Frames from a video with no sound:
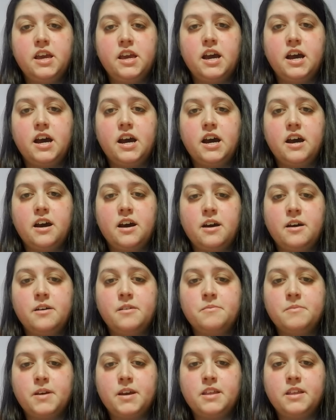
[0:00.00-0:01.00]

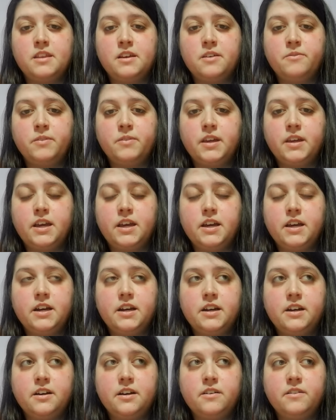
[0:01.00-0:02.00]
Um, and then we
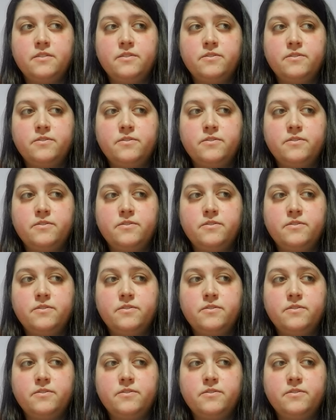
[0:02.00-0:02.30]
have